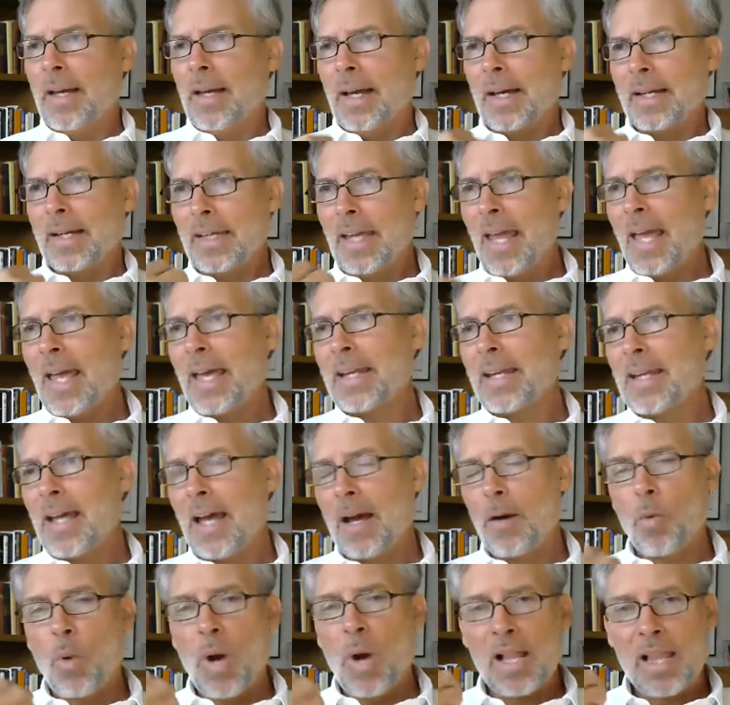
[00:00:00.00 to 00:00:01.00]
Again,
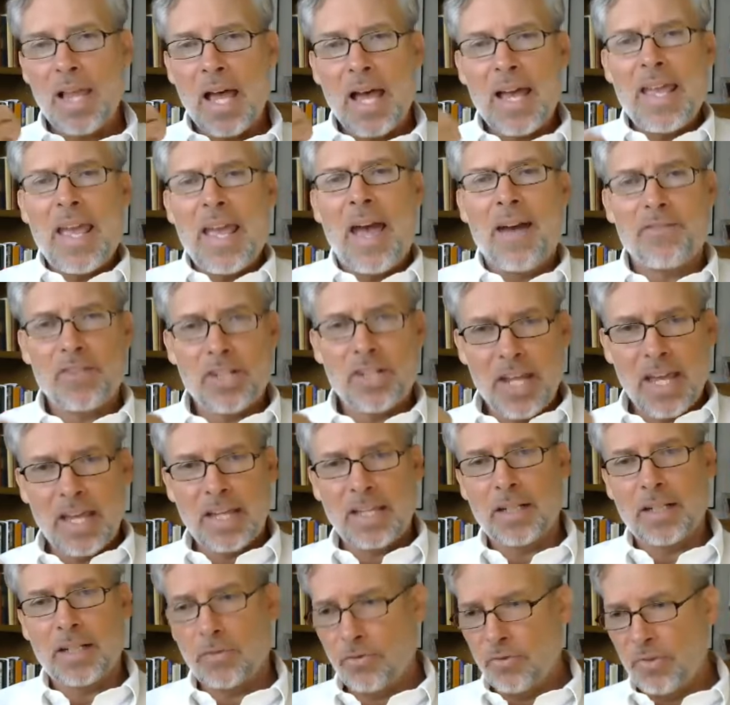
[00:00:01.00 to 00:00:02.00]
while I have a
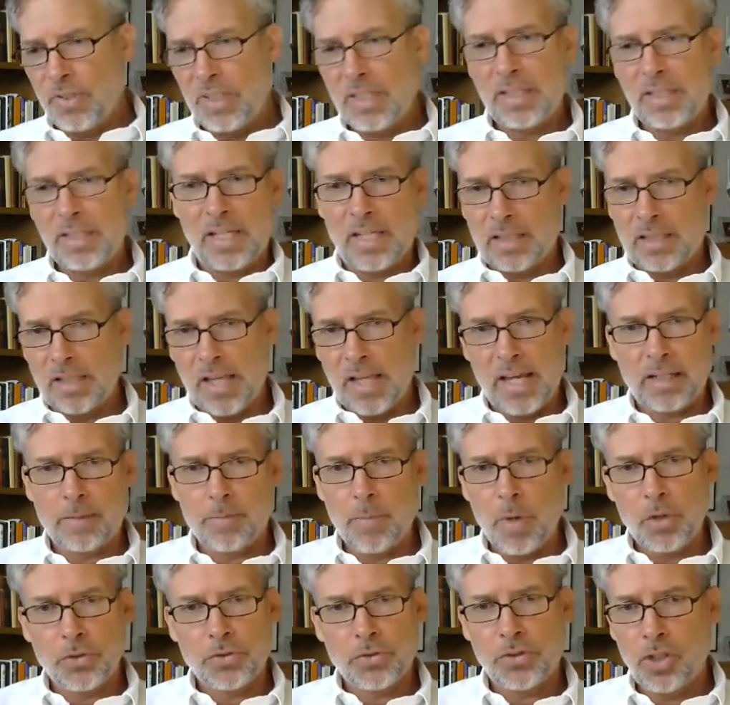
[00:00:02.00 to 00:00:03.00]
negative feeling like
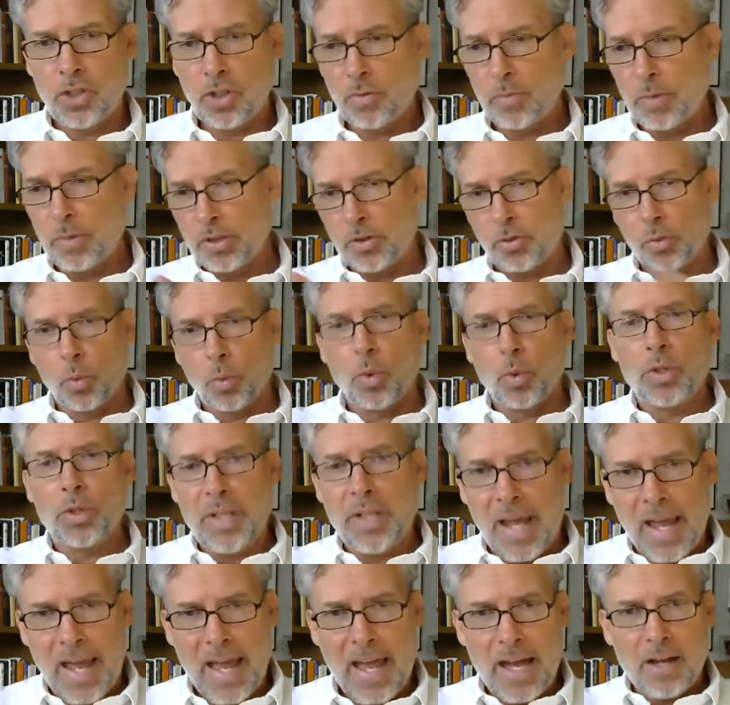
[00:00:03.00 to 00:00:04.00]
most humans would
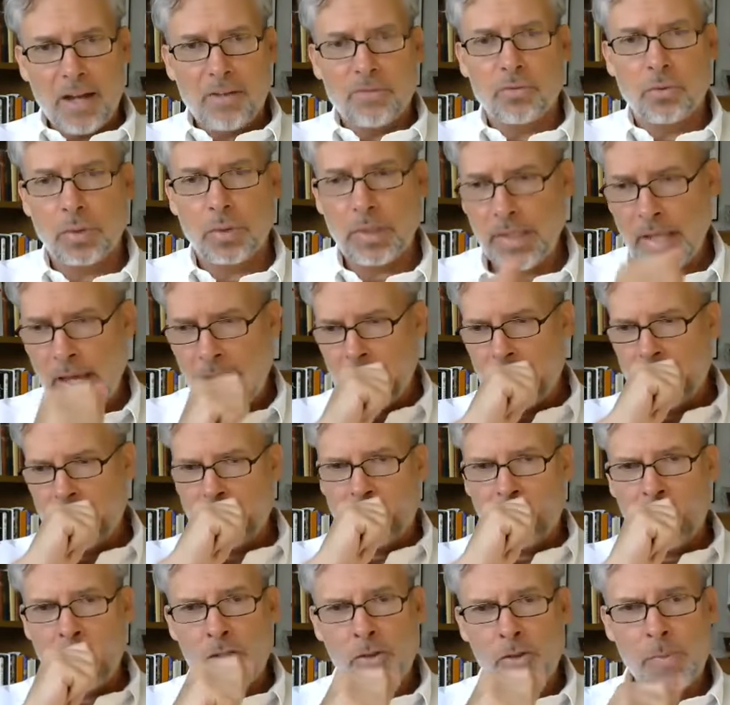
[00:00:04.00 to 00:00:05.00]
have when they,
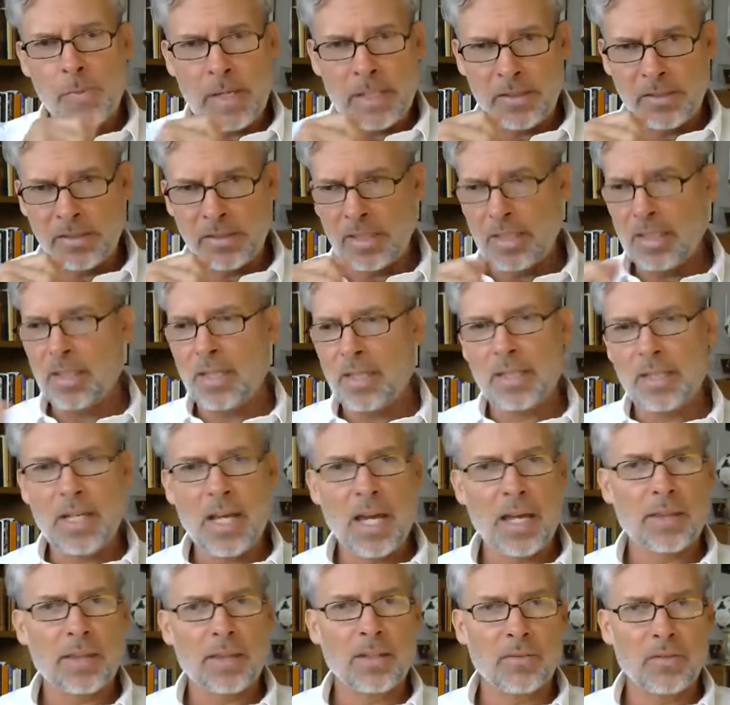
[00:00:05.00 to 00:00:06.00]
excuse me, see the
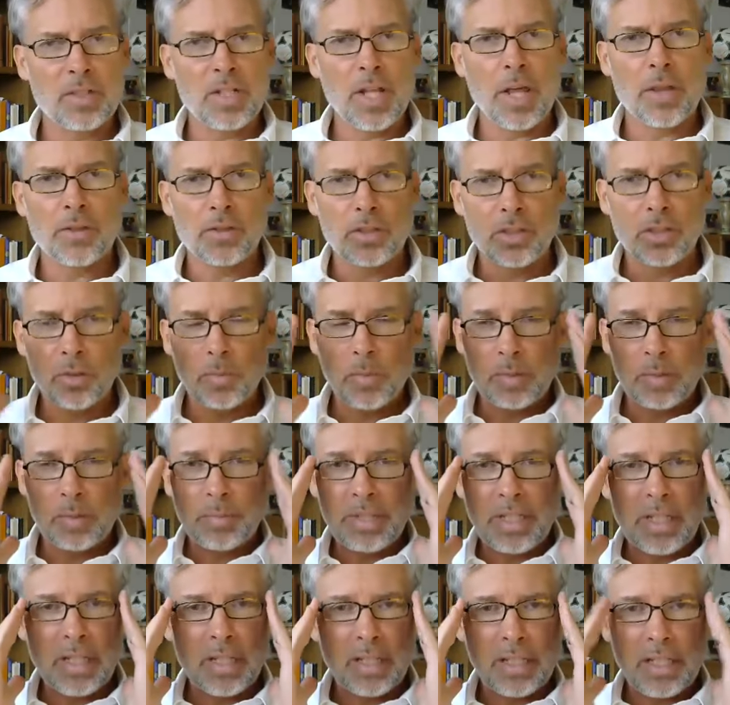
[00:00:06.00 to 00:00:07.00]
death of another human
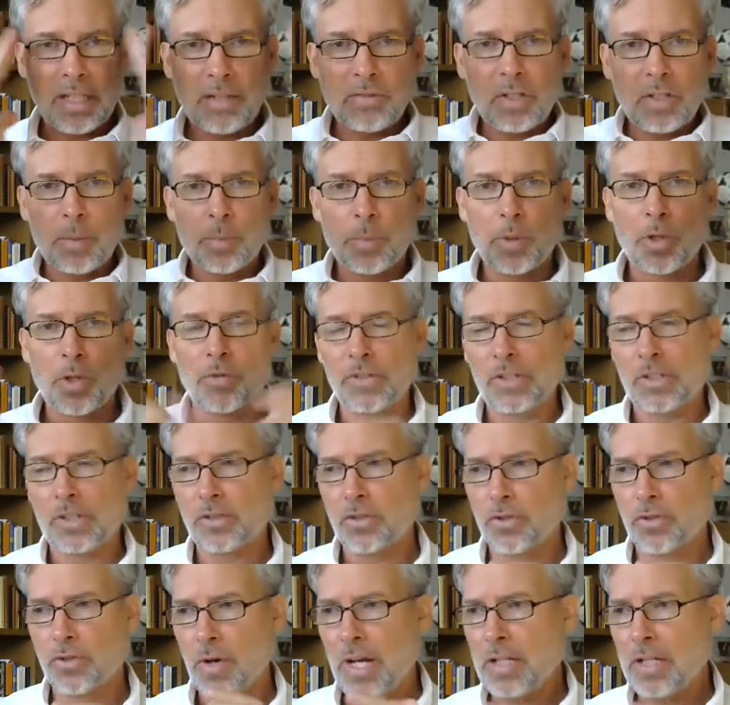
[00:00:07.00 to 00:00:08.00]
being, even a perfect
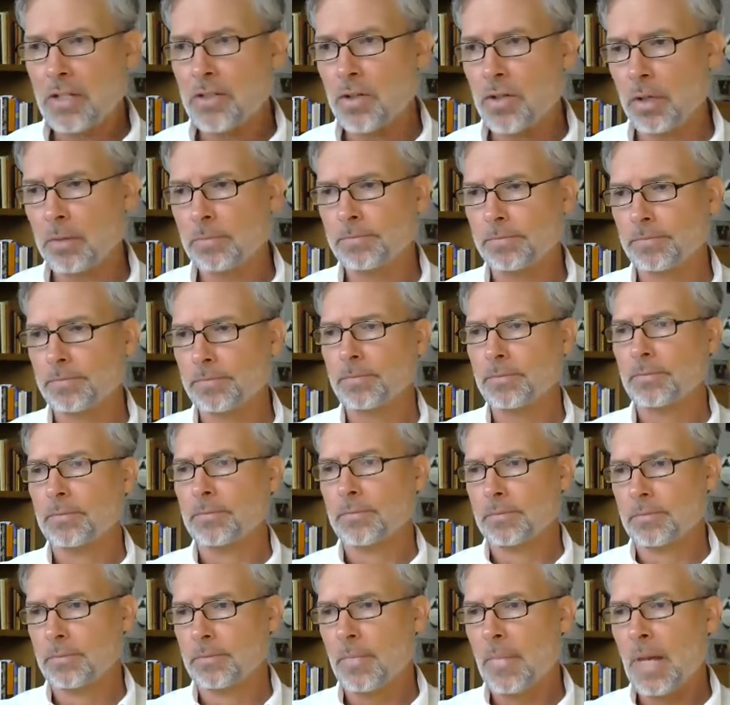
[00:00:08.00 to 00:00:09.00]
stranger,
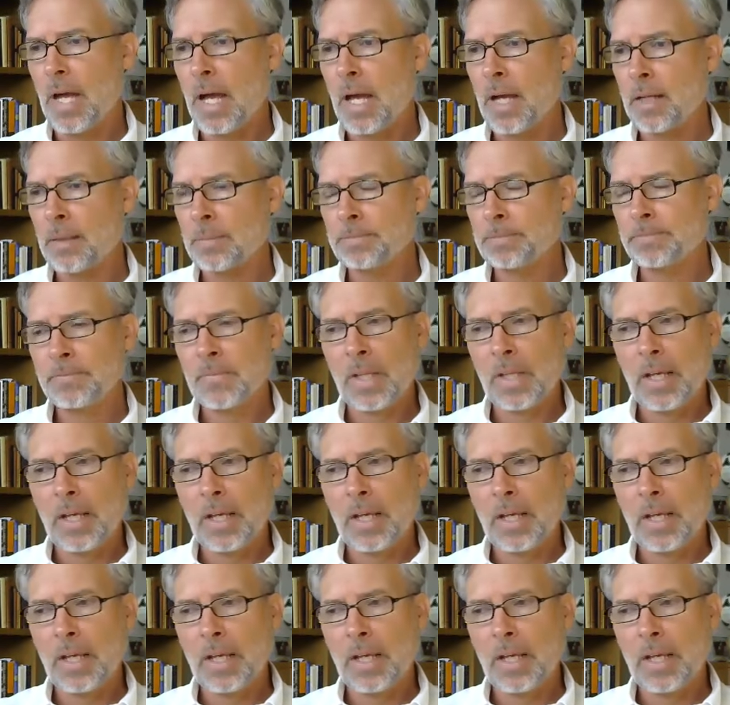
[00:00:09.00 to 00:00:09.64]
um,